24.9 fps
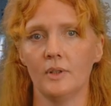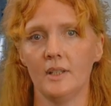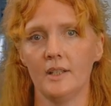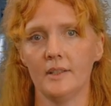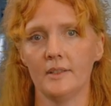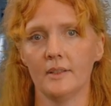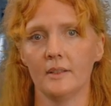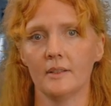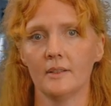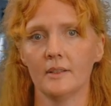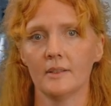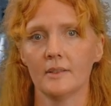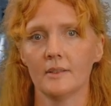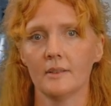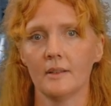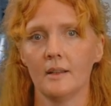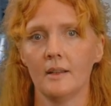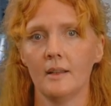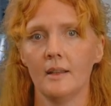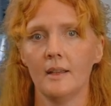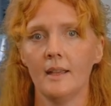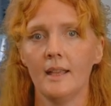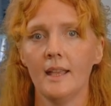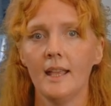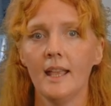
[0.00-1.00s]
reasons,
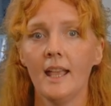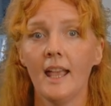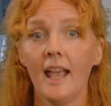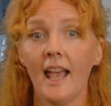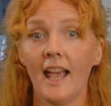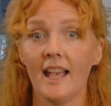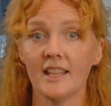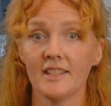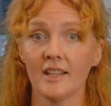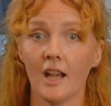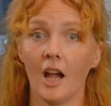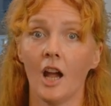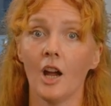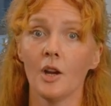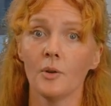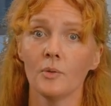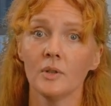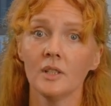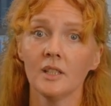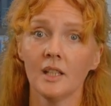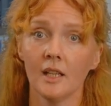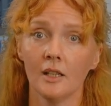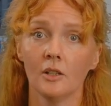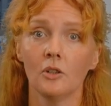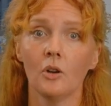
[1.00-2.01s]
as
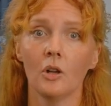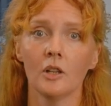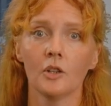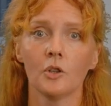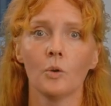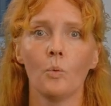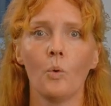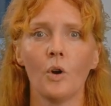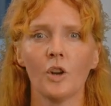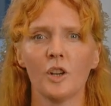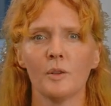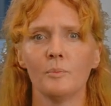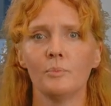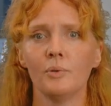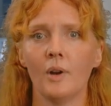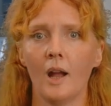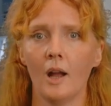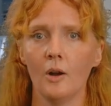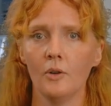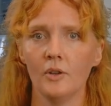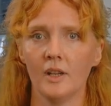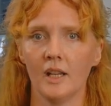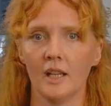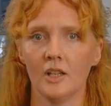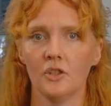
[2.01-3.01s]
iron can color the water
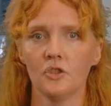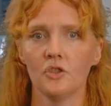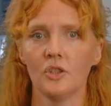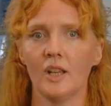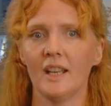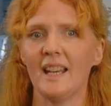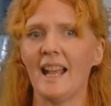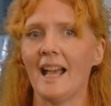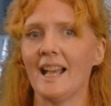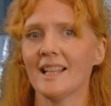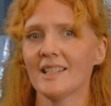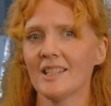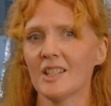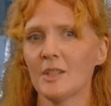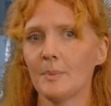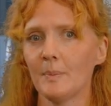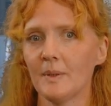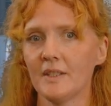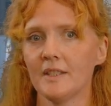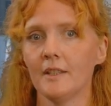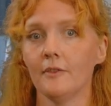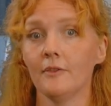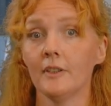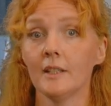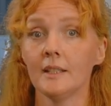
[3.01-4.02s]
brownish and has a
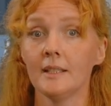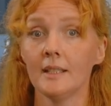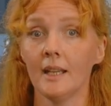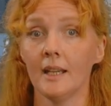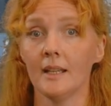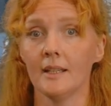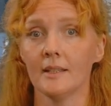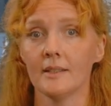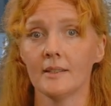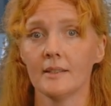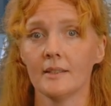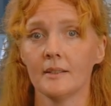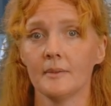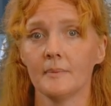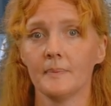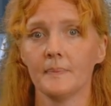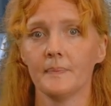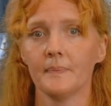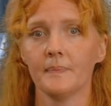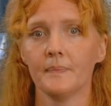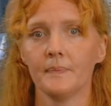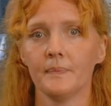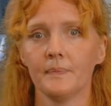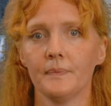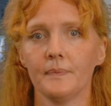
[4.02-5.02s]
specific taste.
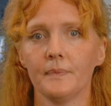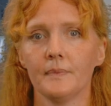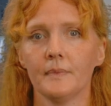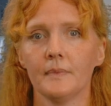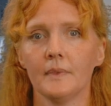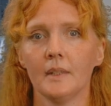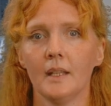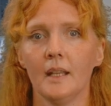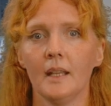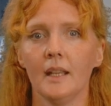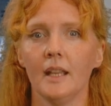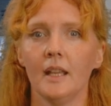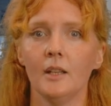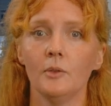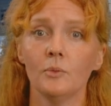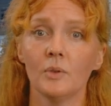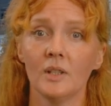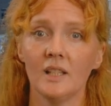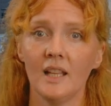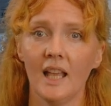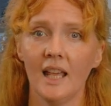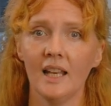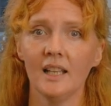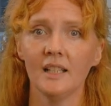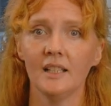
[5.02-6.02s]
In
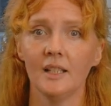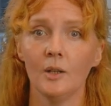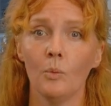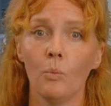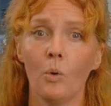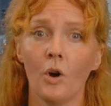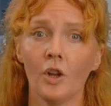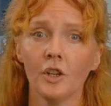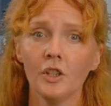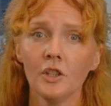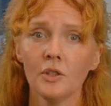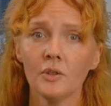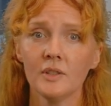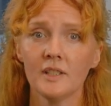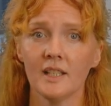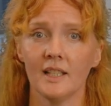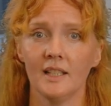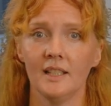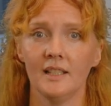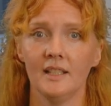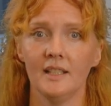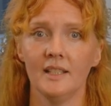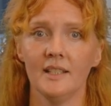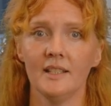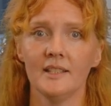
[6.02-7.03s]
reality, water
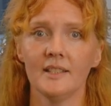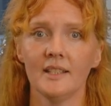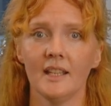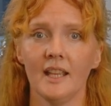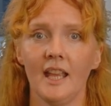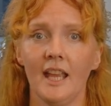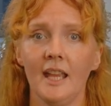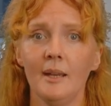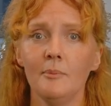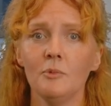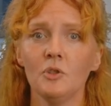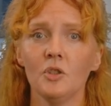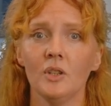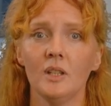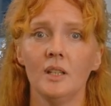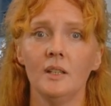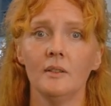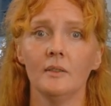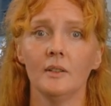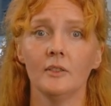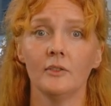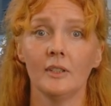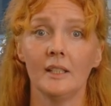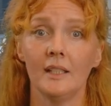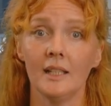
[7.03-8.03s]
utilities
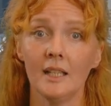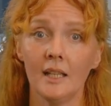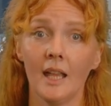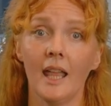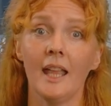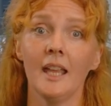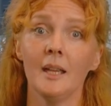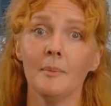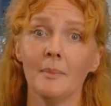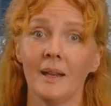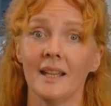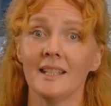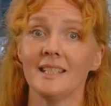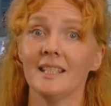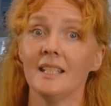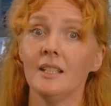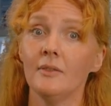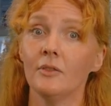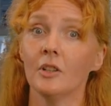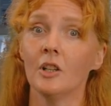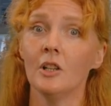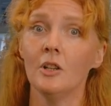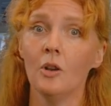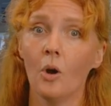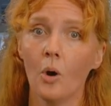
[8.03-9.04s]
aim at
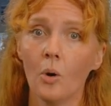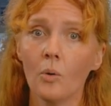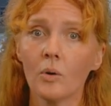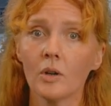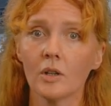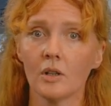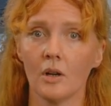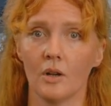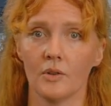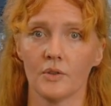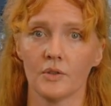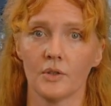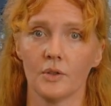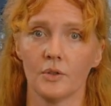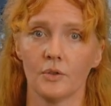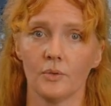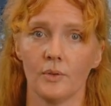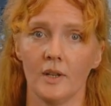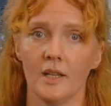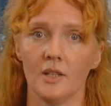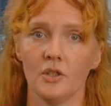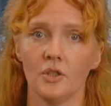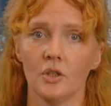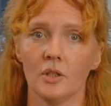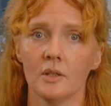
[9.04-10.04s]
even lower
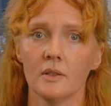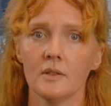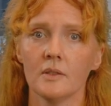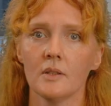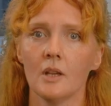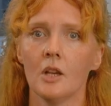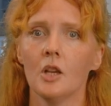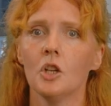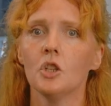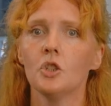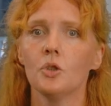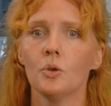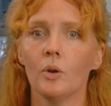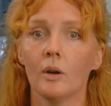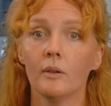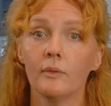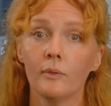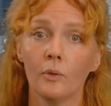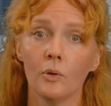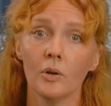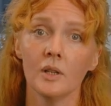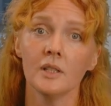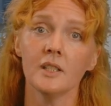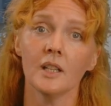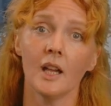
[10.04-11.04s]
concentrations to
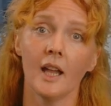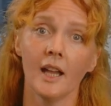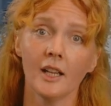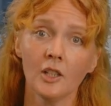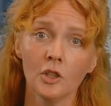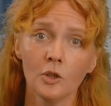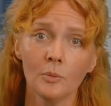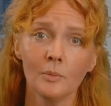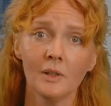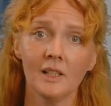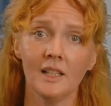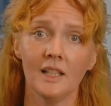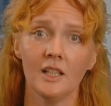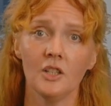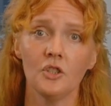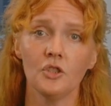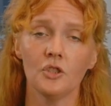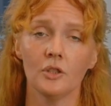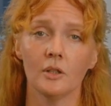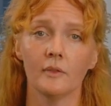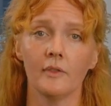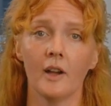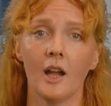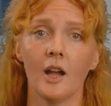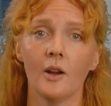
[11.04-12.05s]
avoid
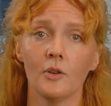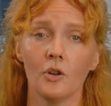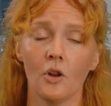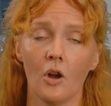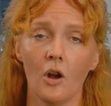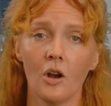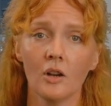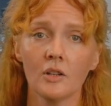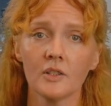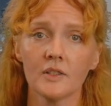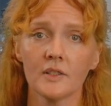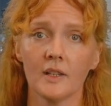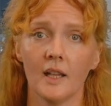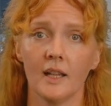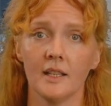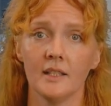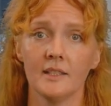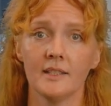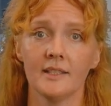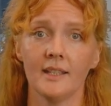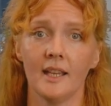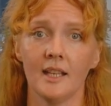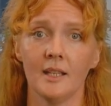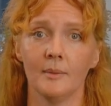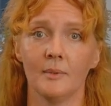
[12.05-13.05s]
accumulation of iron oxide
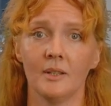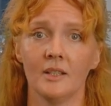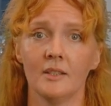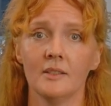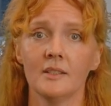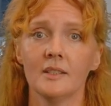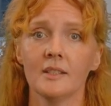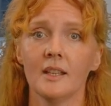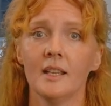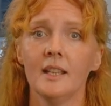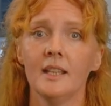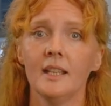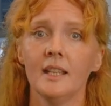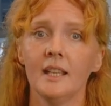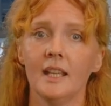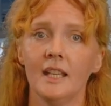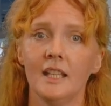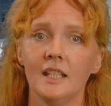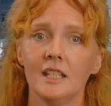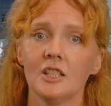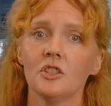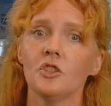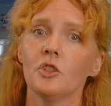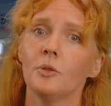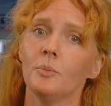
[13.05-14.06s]
sediments
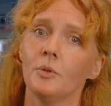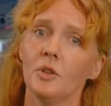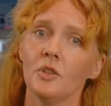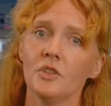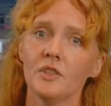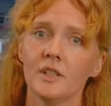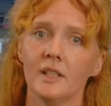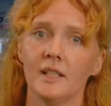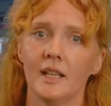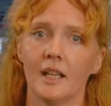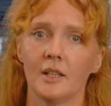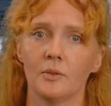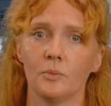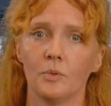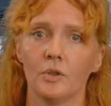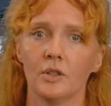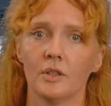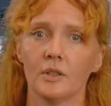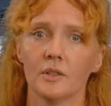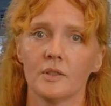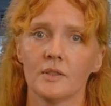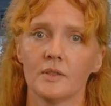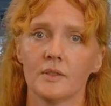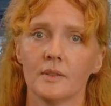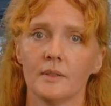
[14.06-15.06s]
in distribution
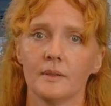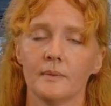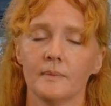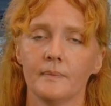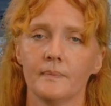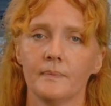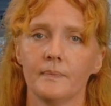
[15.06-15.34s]
networks.